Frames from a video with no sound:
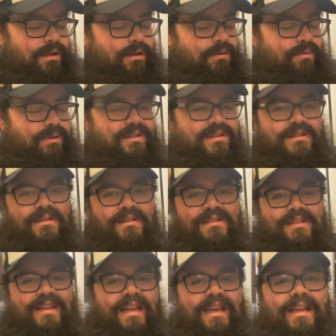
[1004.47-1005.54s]
Which this
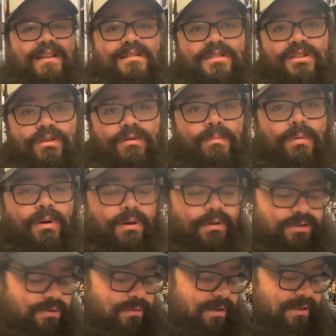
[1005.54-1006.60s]
guy has two ball
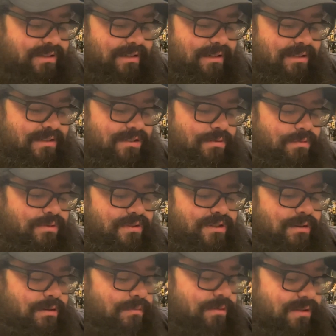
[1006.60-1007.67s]
joints in his
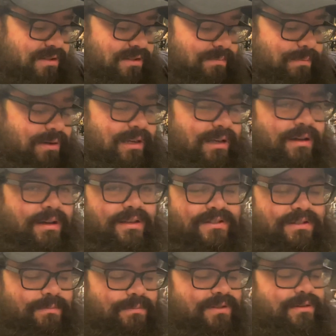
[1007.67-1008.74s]
torso, which is pretty
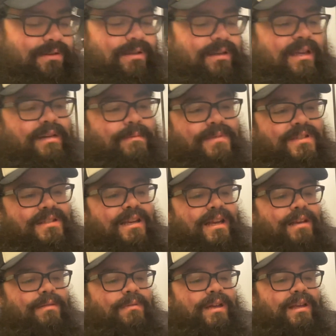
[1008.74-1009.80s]
awesome. So you can get him
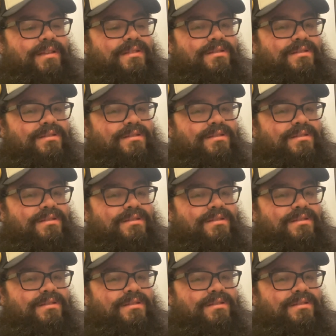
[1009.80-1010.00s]
sideways,